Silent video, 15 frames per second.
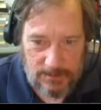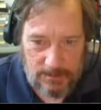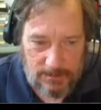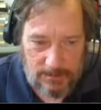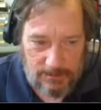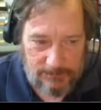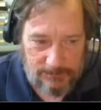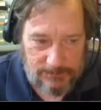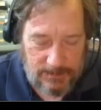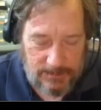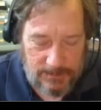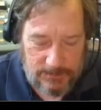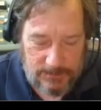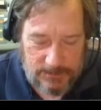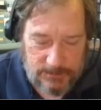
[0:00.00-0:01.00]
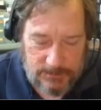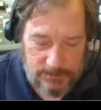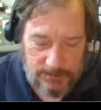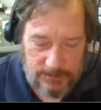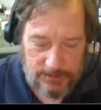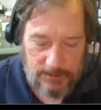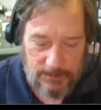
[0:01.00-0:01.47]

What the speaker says: of chemistry